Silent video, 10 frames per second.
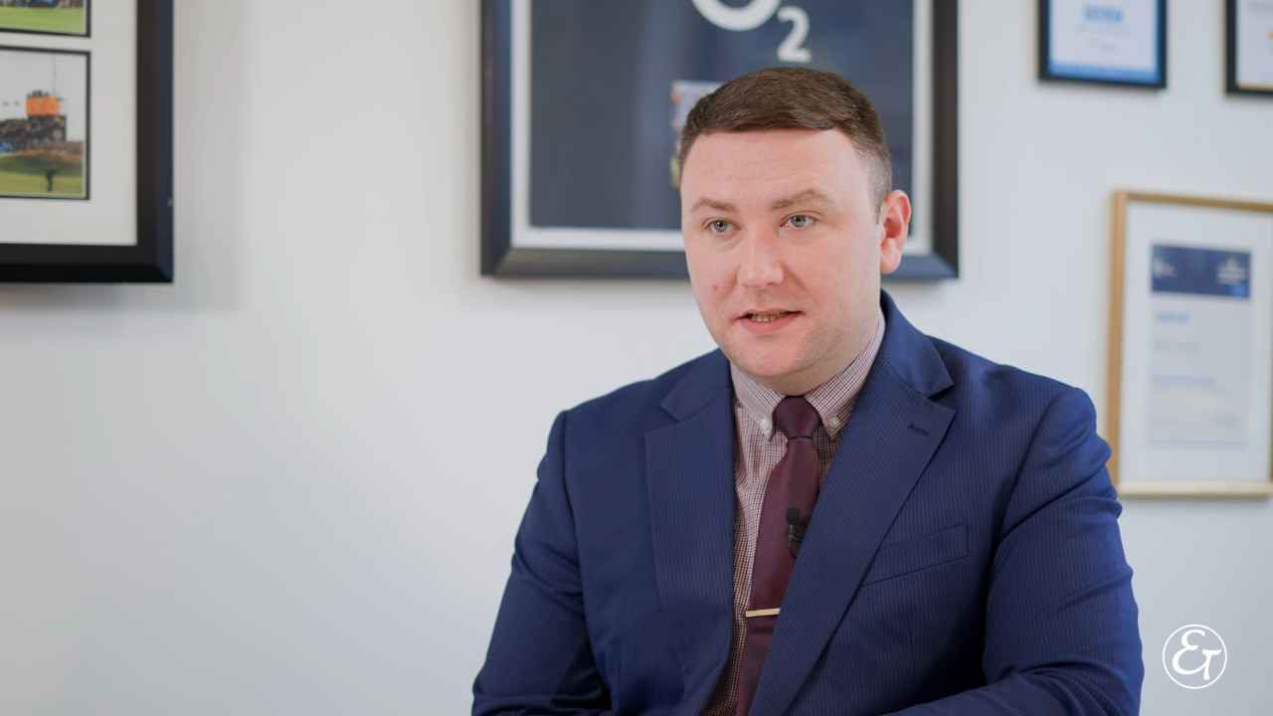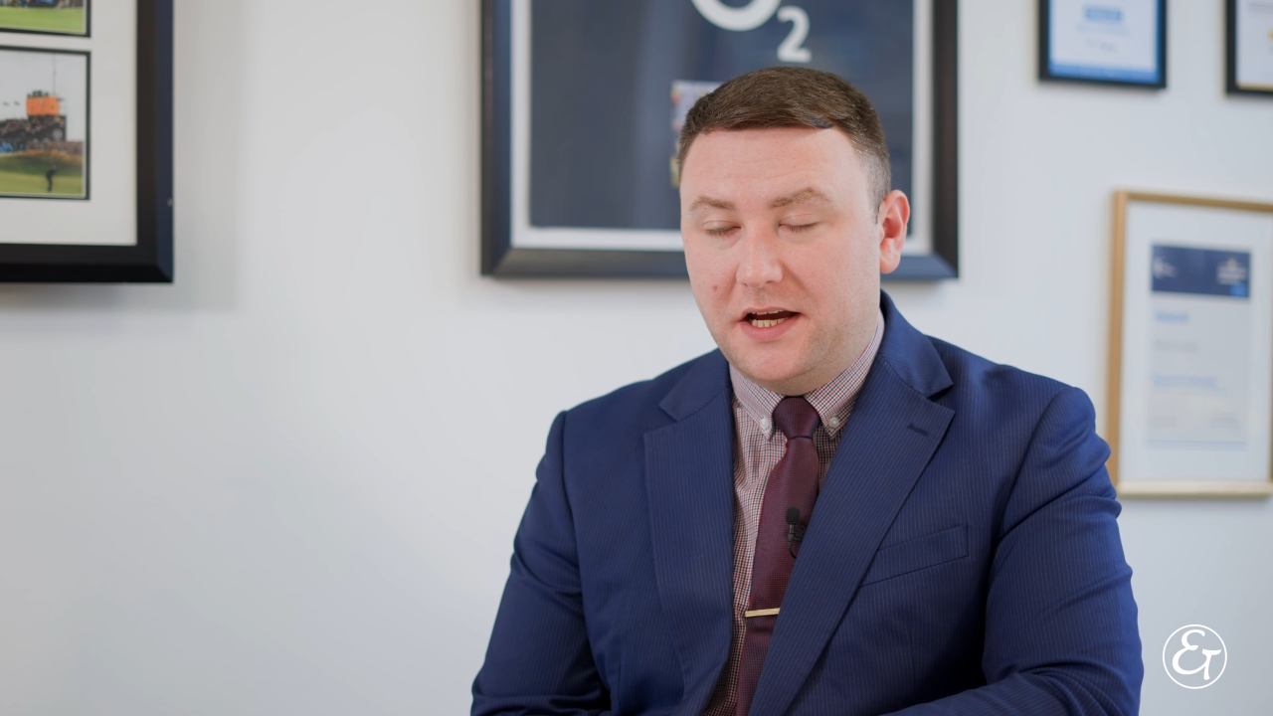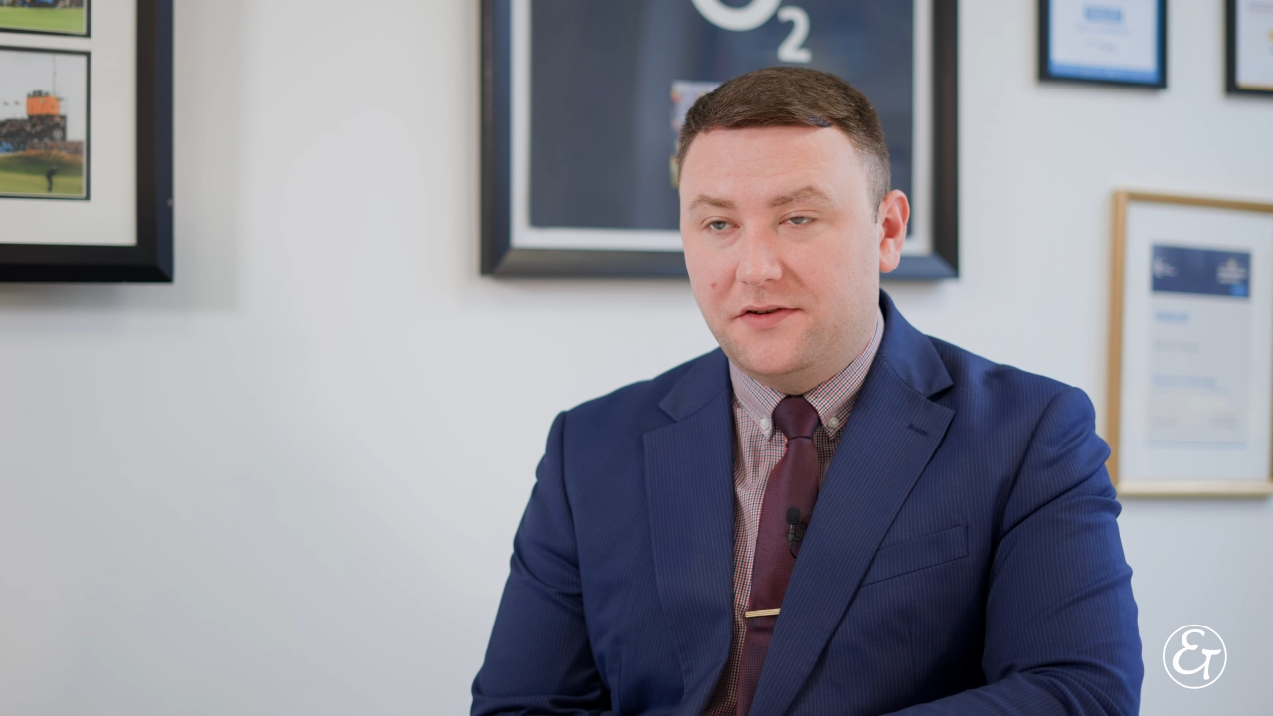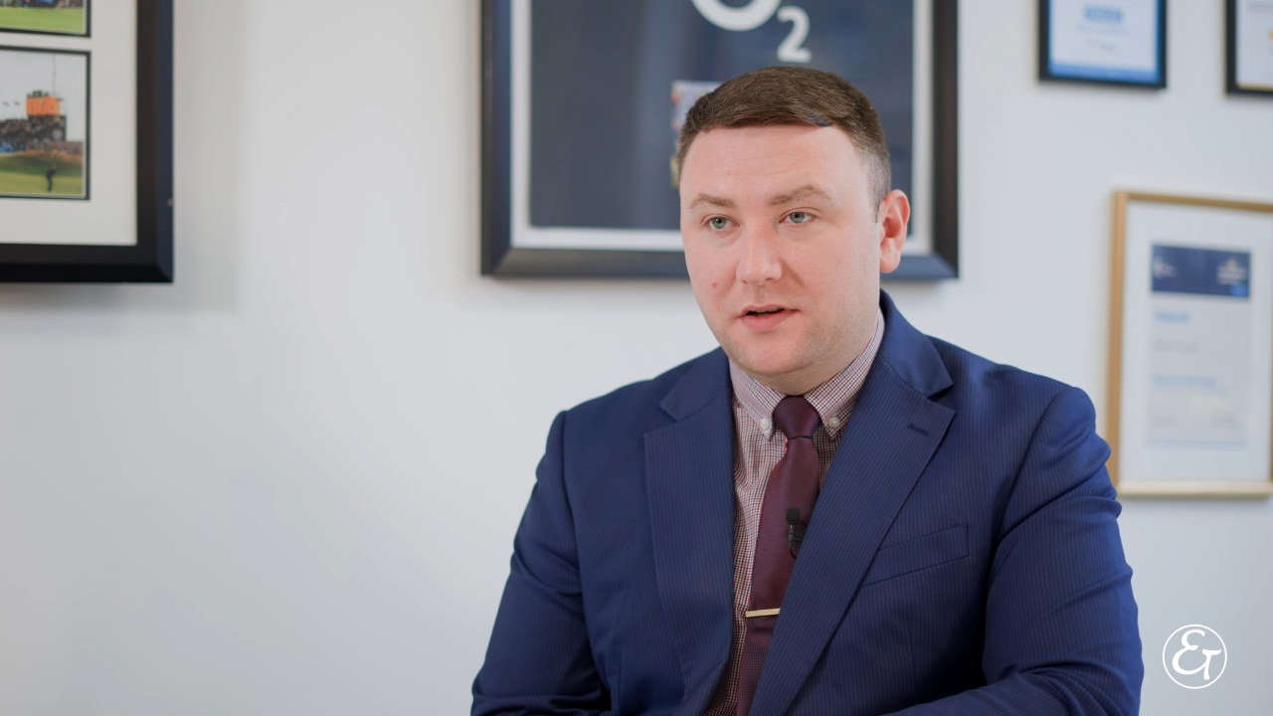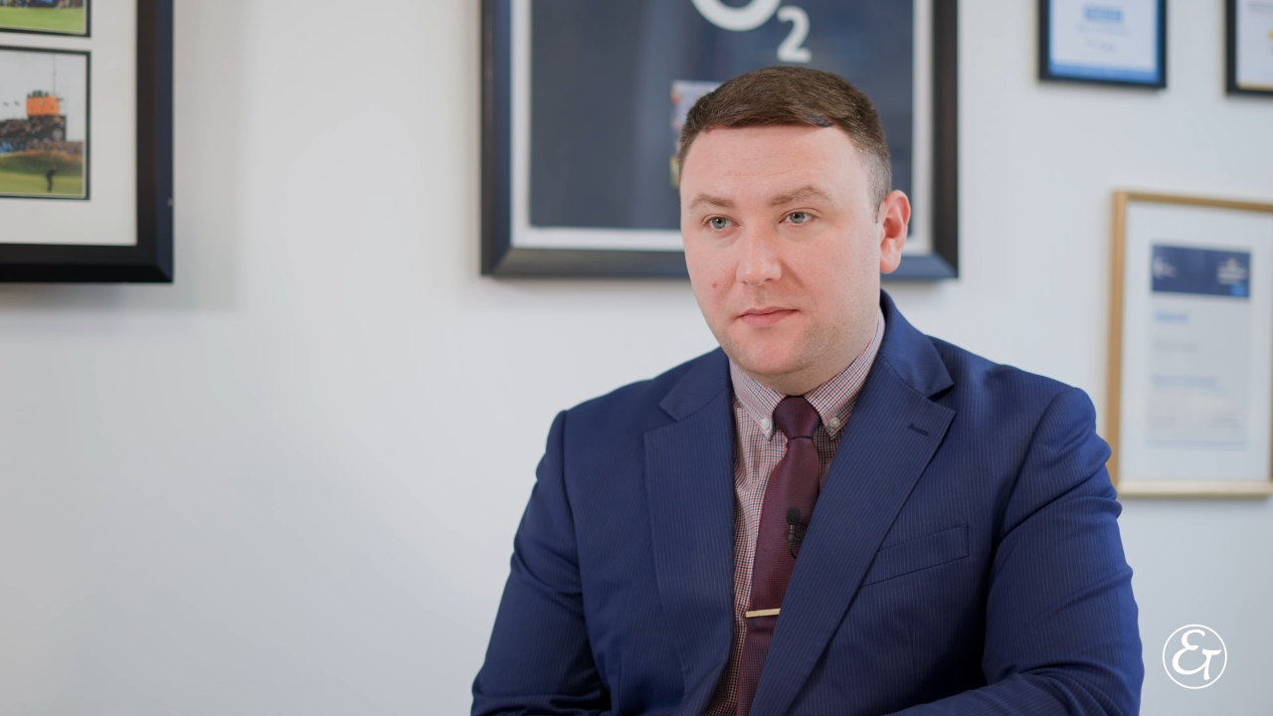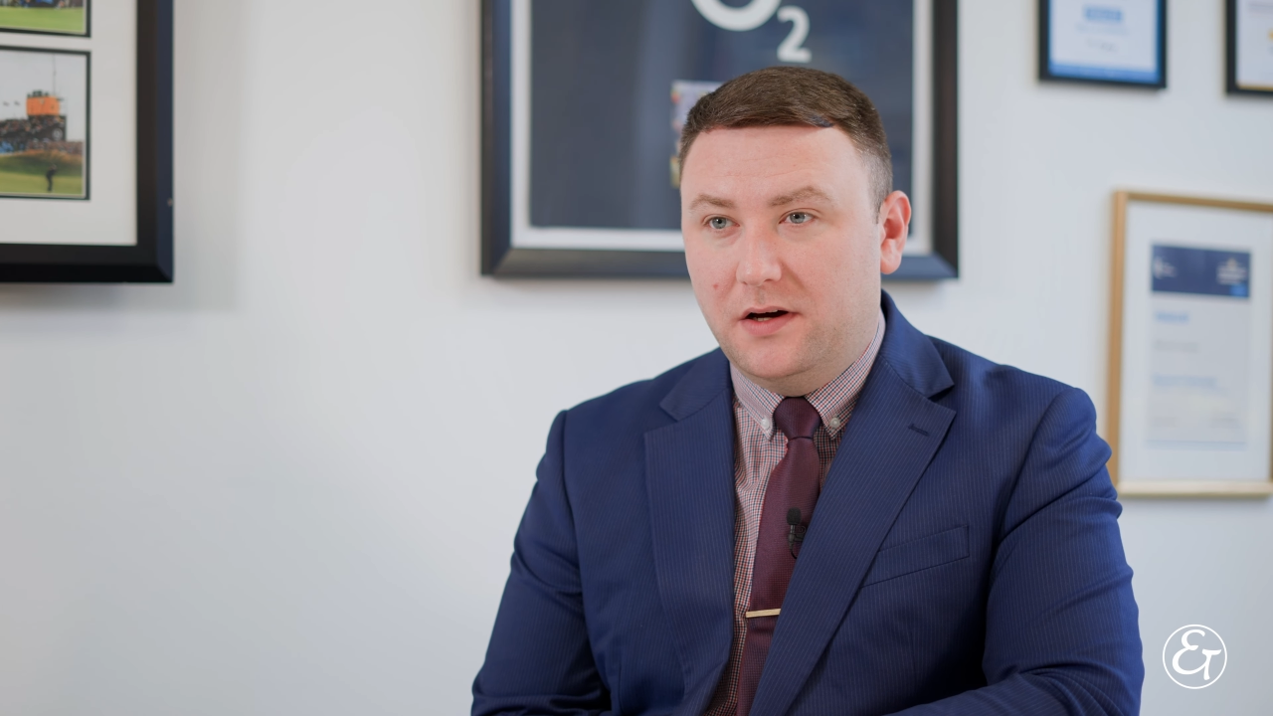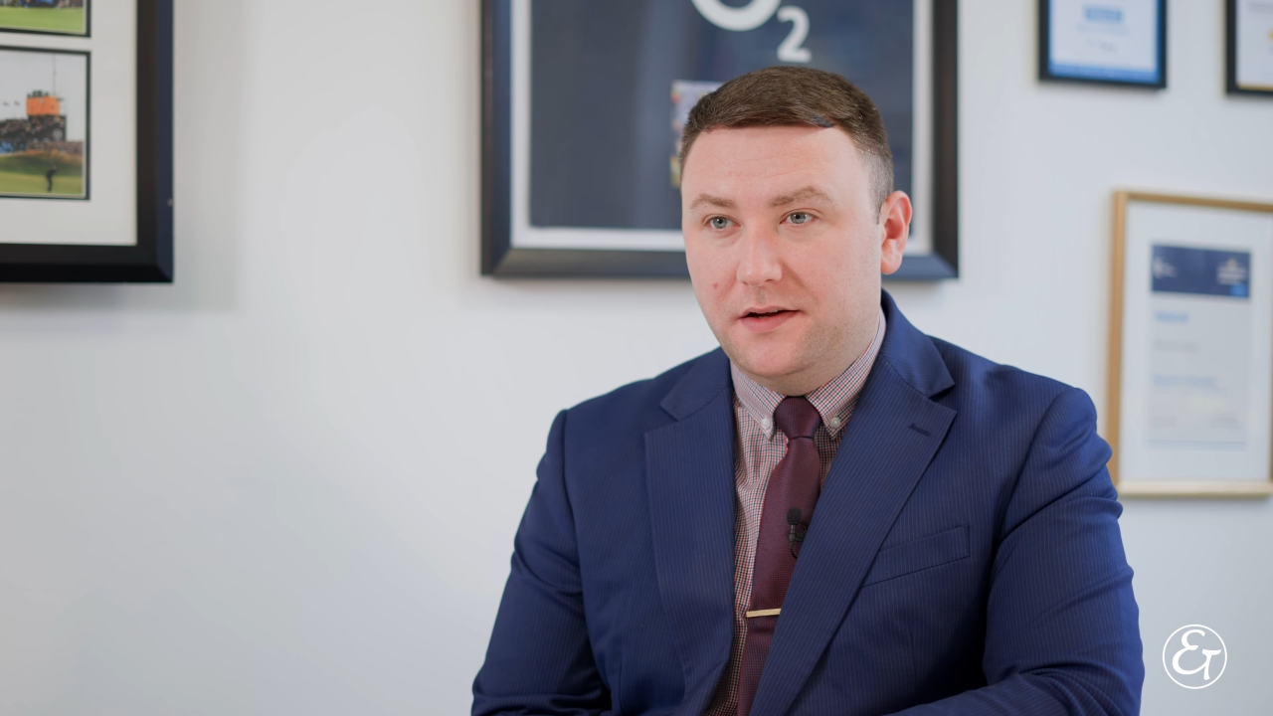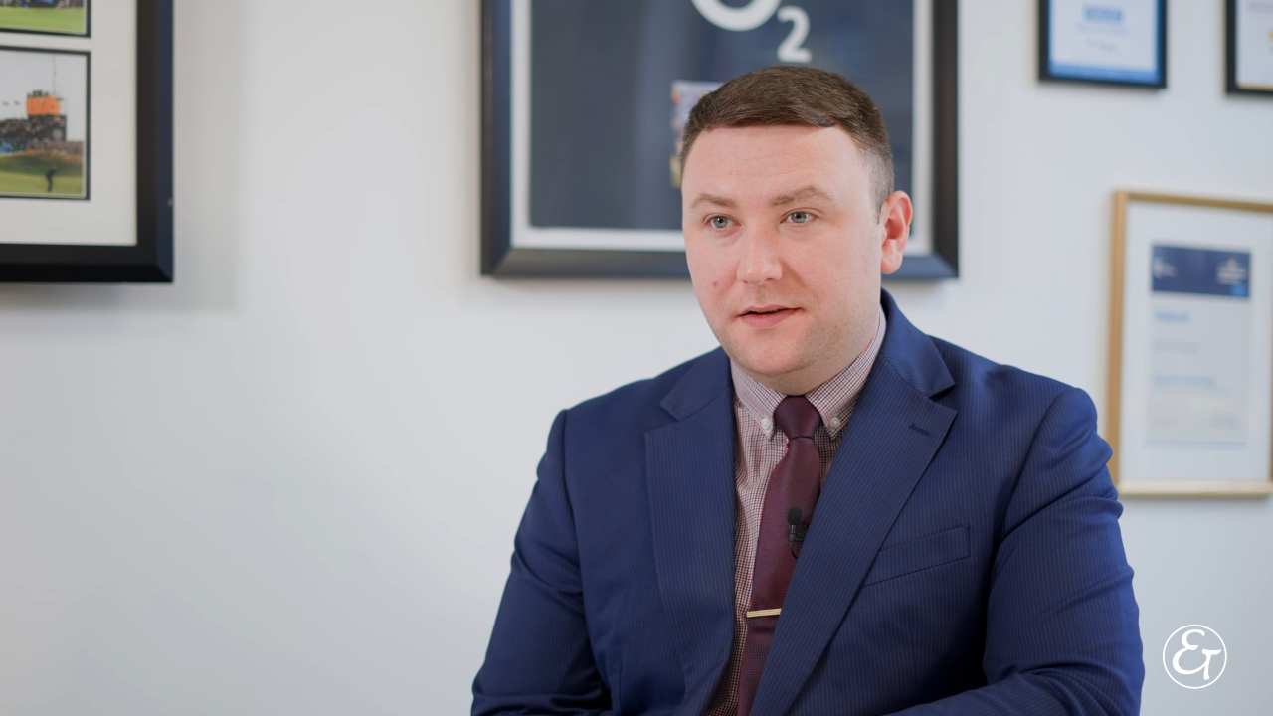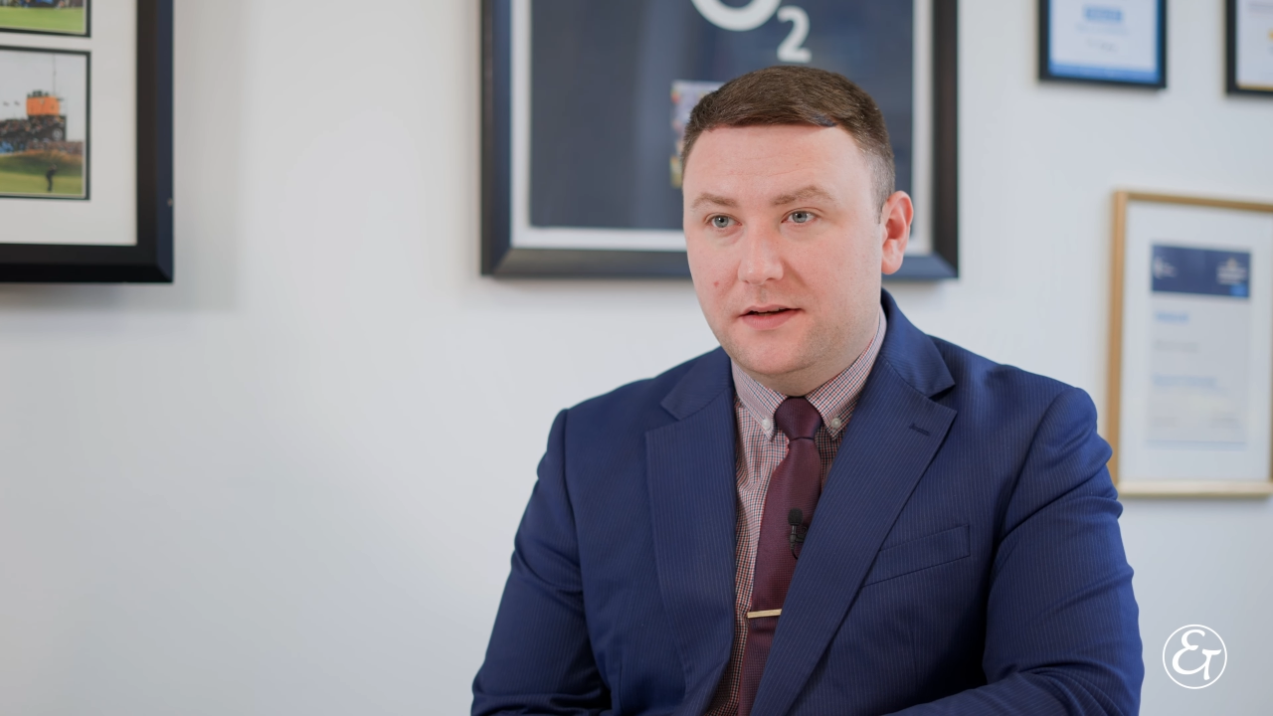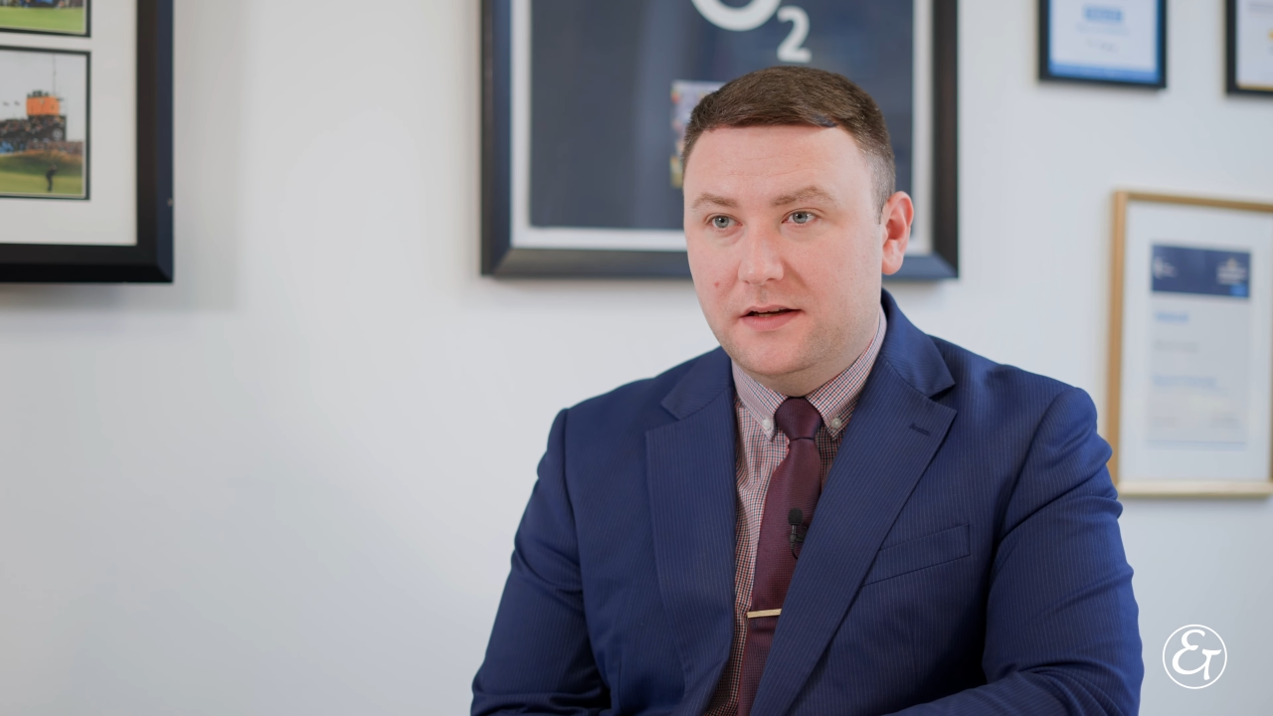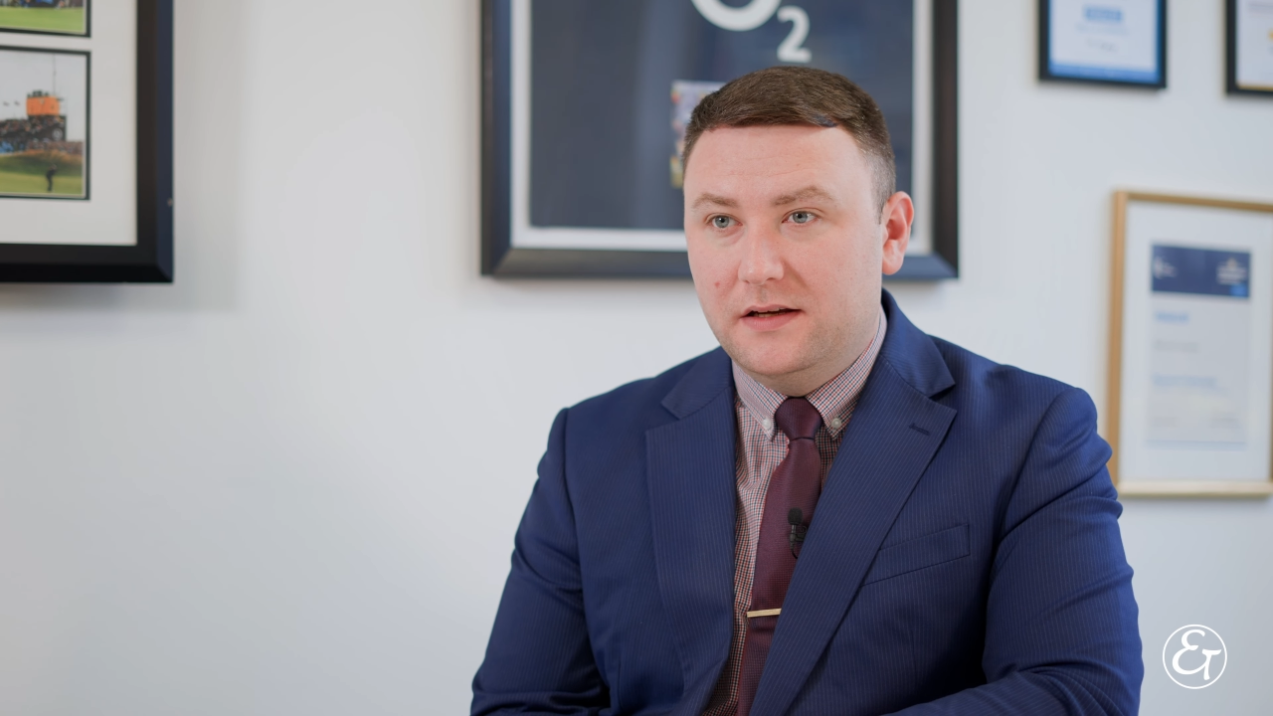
statutory demand